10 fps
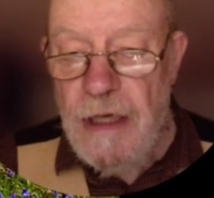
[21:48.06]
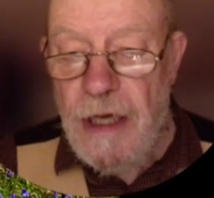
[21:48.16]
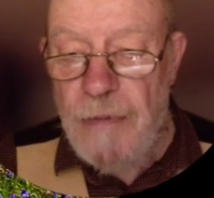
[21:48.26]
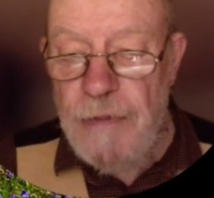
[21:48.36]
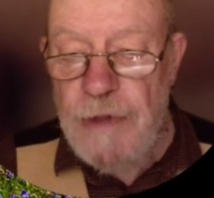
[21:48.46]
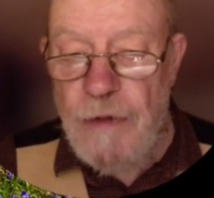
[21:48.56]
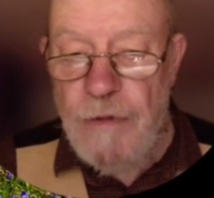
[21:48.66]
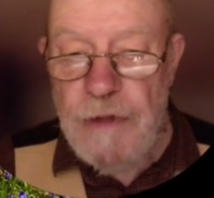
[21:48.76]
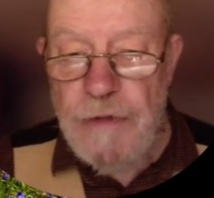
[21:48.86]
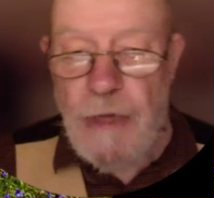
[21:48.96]
I'm told
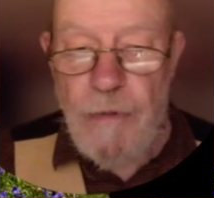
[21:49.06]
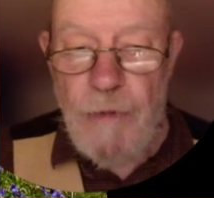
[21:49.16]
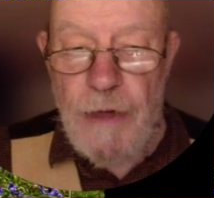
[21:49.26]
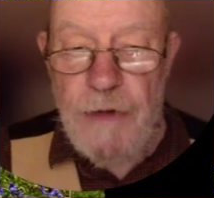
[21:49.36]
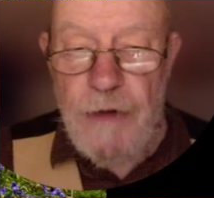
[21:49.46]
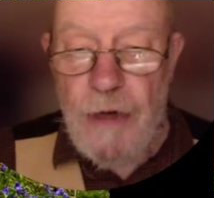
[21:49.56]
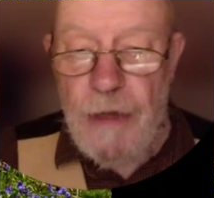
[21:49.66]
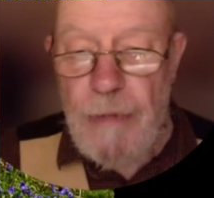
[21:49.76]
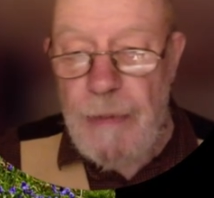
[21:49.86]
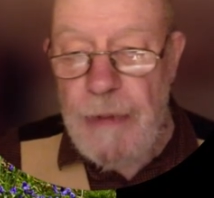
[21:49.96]
it's well worth going.
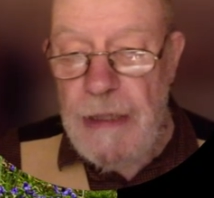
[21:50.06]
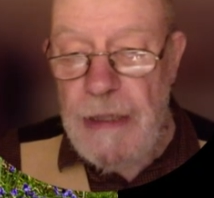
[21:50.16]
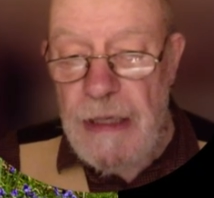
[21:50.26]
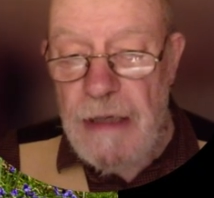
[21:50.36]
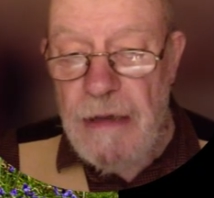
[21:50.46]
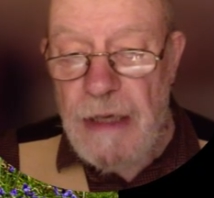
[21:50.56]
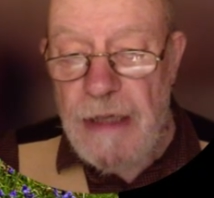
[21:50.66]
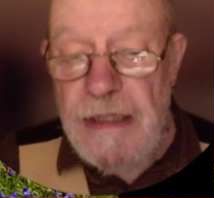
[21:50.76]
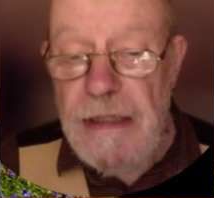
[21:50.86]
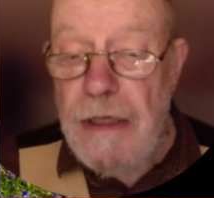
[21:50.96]
Maybe I
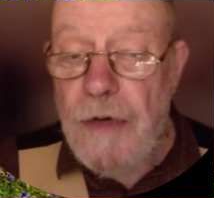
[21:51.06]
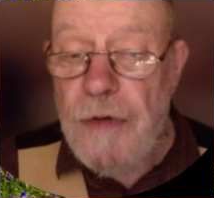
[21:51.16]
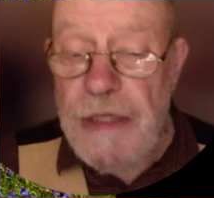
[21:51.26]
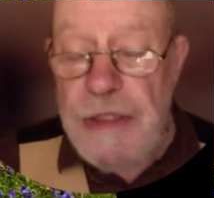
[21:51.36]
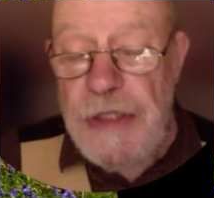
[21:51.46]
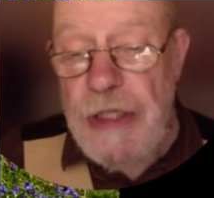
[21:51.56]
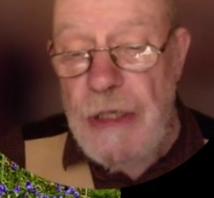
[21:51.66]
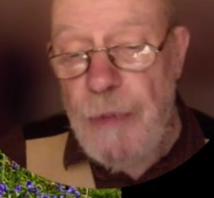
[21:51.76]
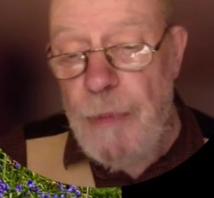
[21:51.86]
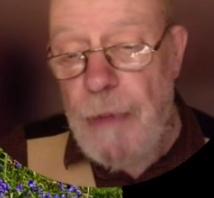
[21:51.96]
didn't go this year,
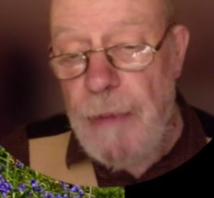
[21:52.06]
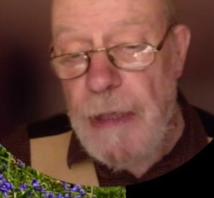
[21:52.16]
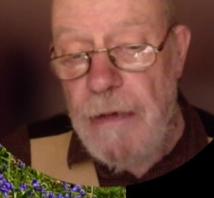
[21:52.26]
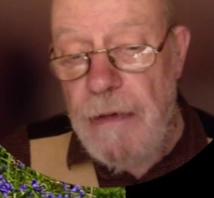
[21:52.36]
but maybe